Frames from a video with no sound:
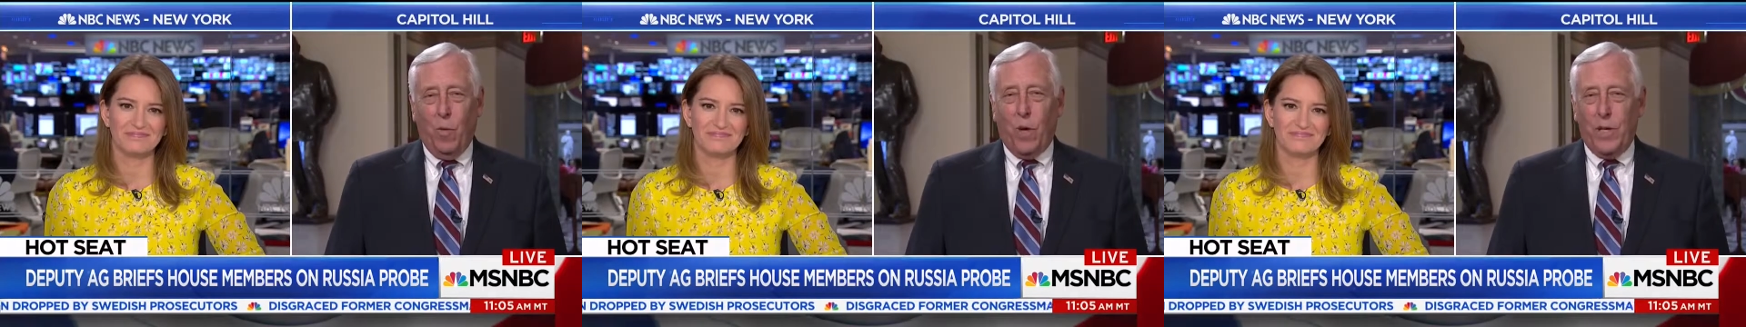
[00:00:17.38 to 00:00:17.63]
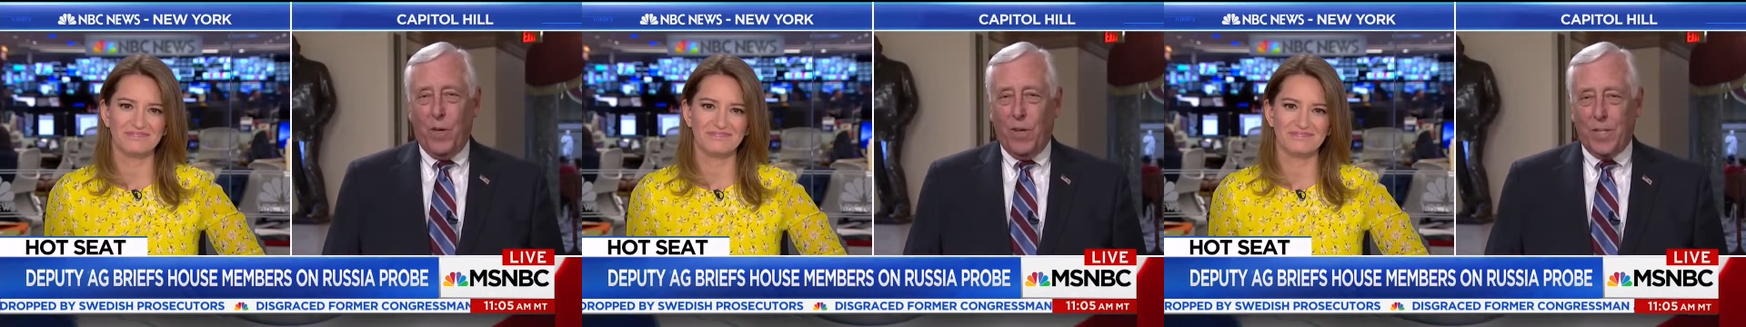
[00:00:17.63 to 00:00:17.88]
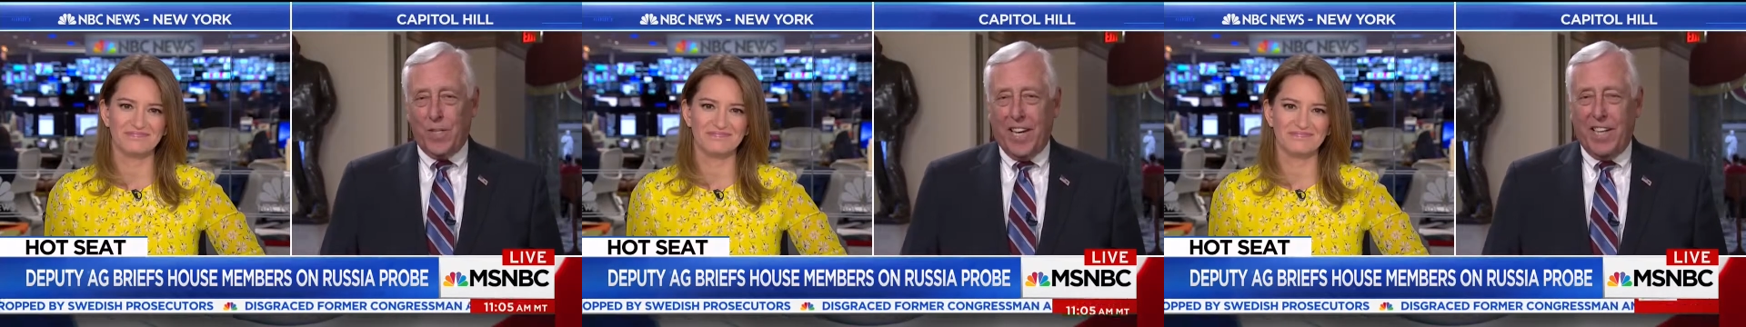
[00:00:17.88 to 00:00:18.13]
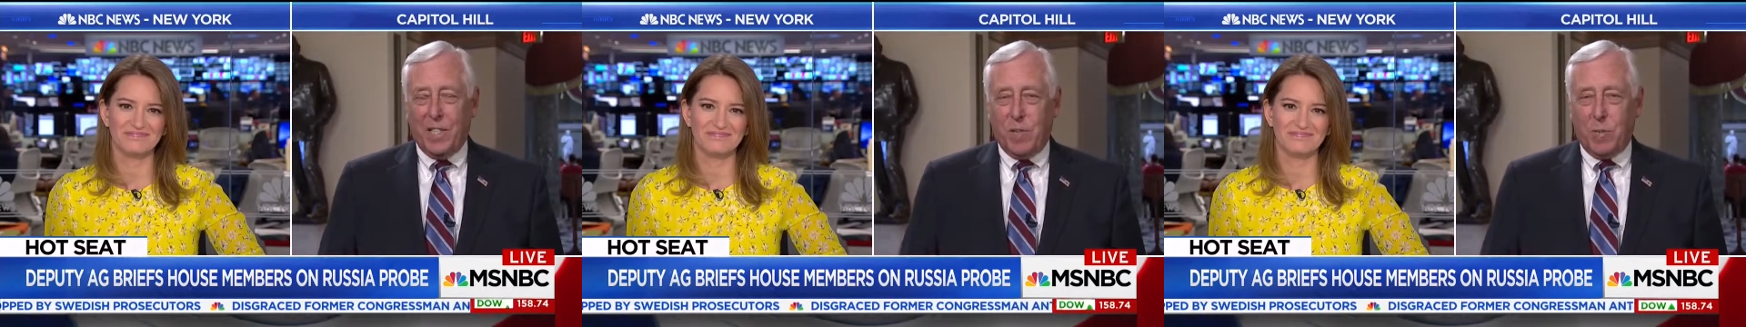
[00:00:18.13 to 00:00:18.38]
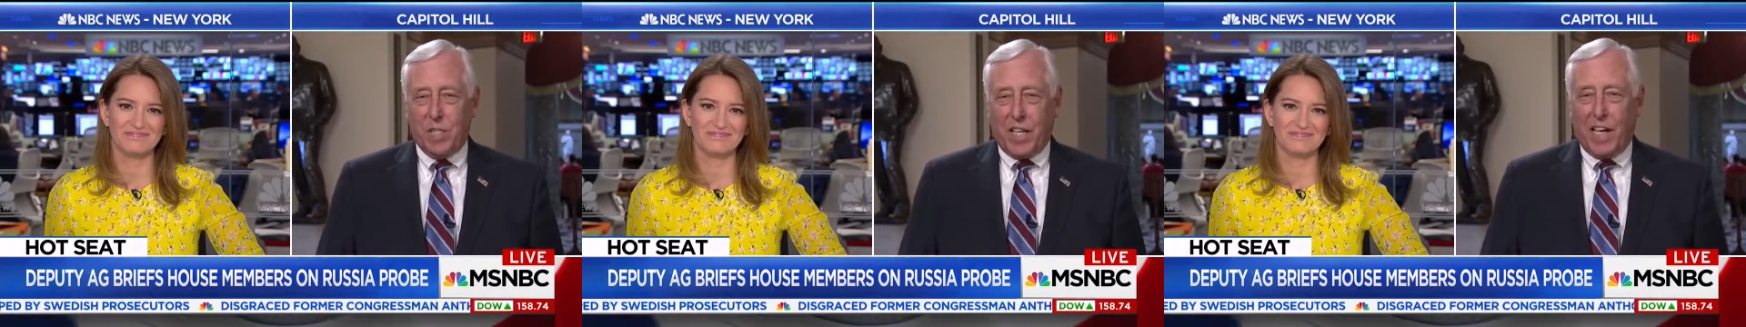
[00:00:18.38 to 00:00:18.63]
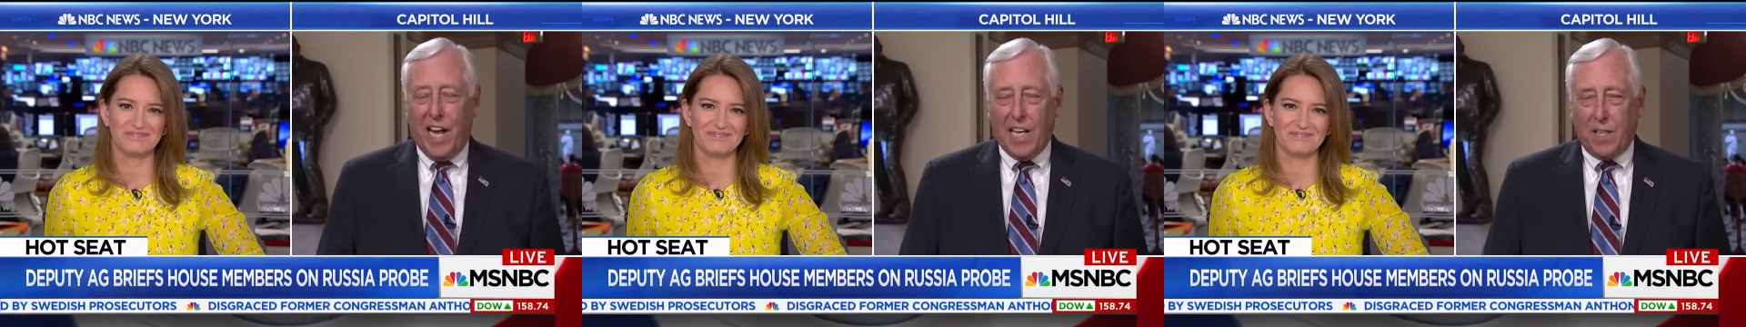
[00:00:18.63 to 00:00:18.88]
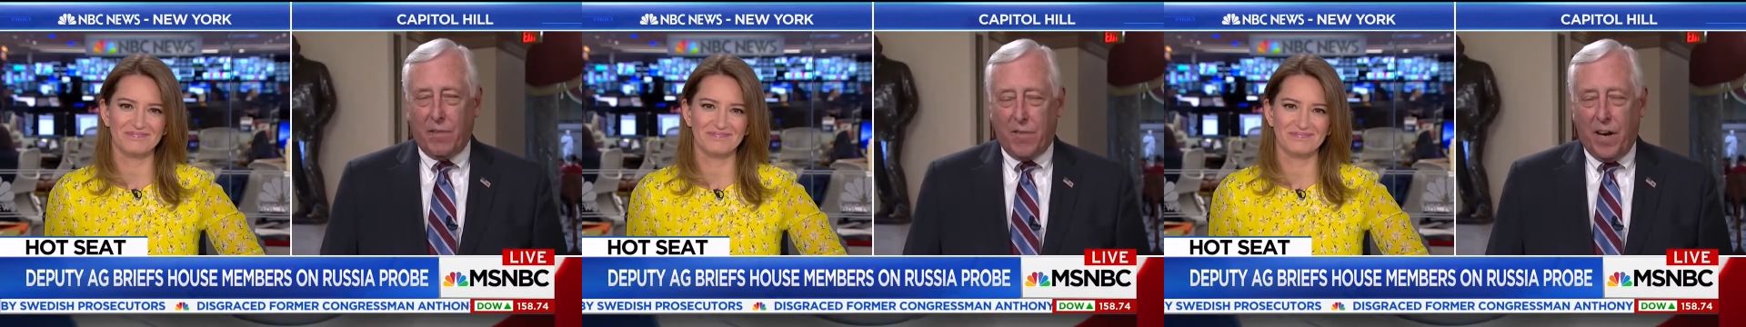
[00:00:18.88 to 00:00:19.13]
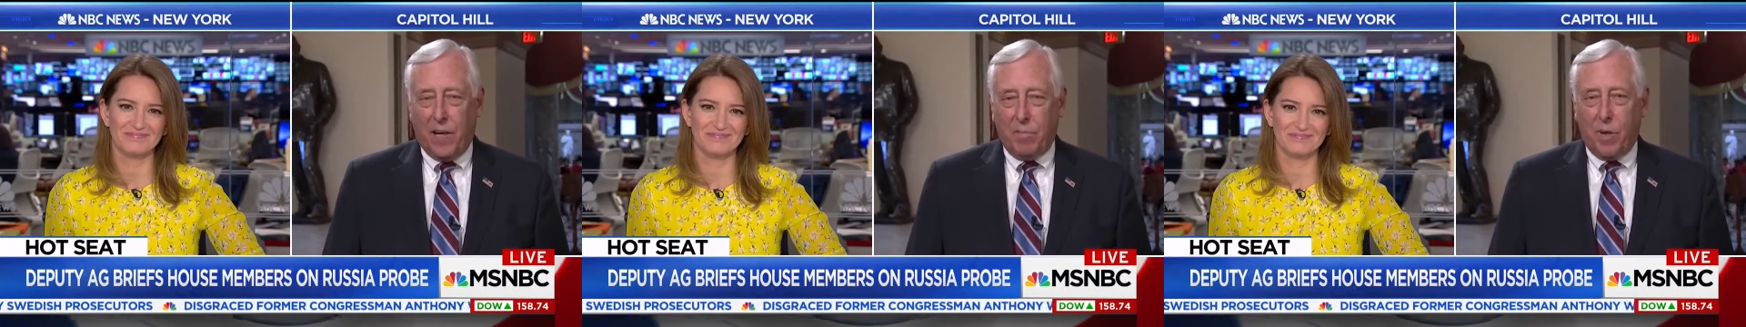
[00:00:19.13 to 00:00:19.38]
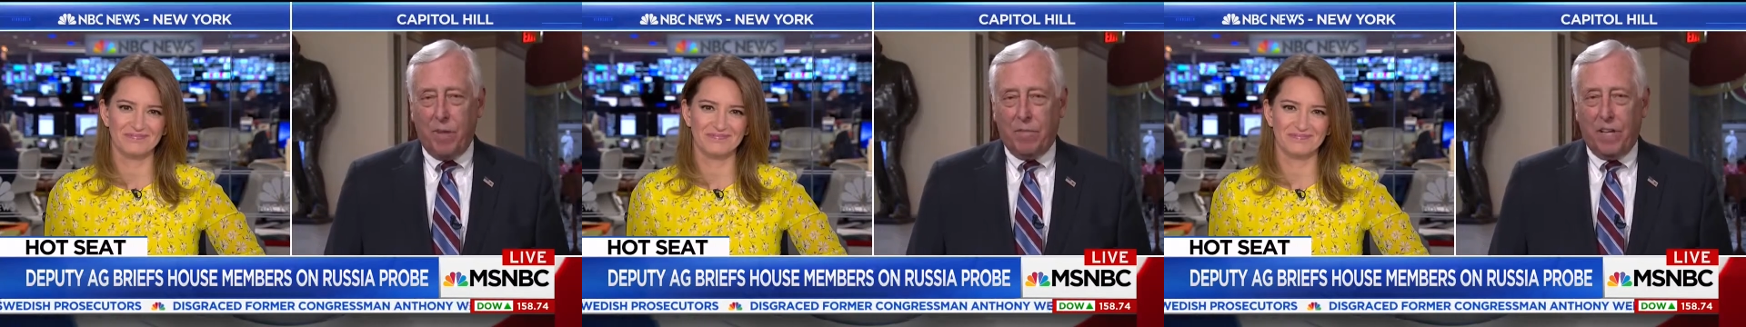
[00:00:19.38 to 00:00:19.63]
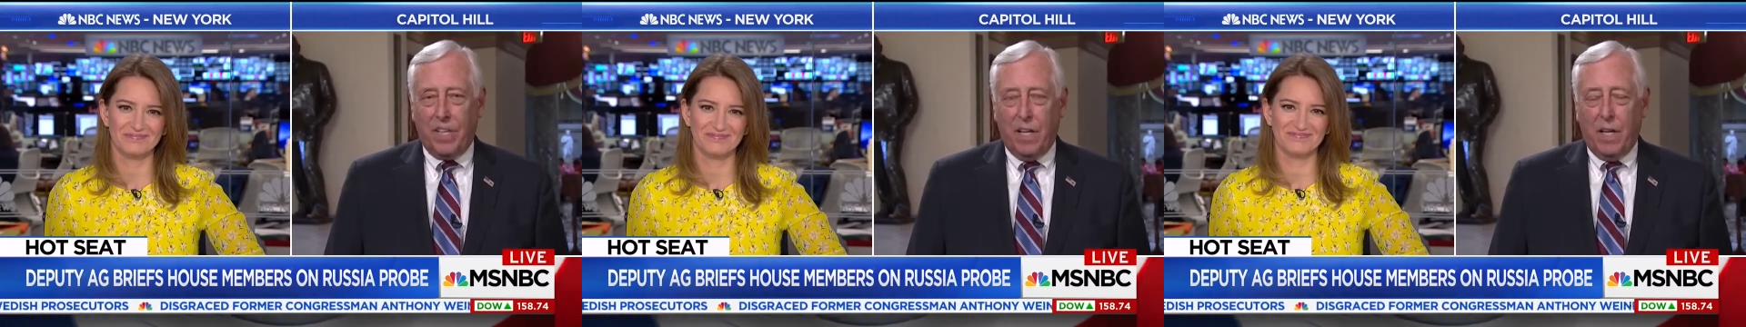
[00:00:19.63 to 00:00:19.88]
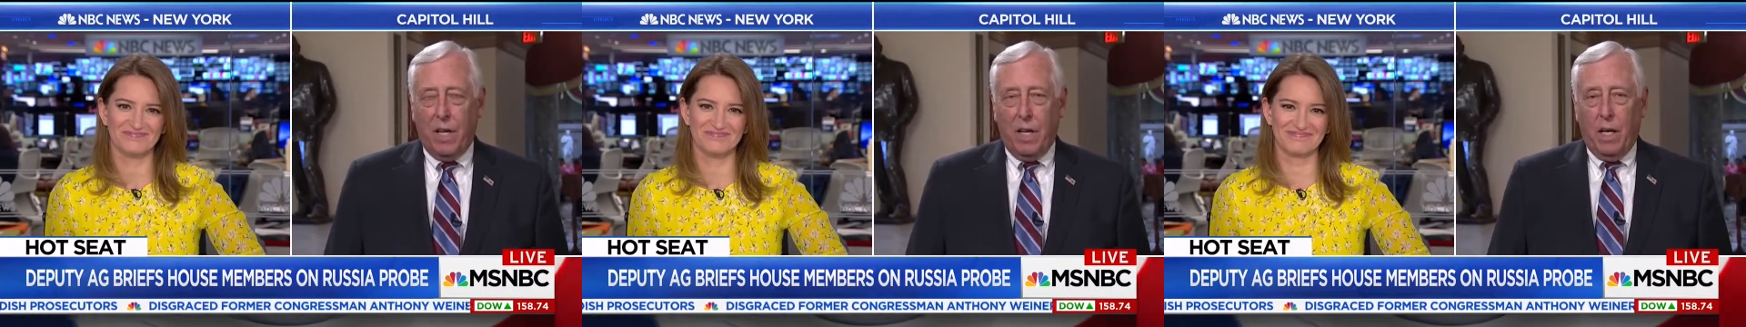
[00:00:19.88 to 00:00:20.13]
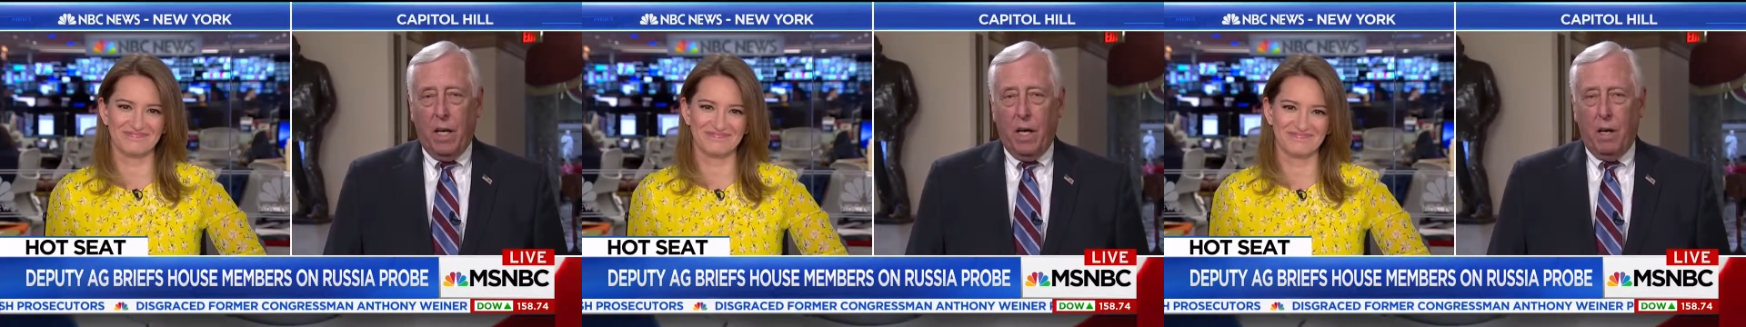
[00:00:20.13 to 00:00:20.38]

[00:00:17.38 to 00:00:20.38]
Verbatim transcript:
Speaker 1: well, you understand this was a classified briefing, uh,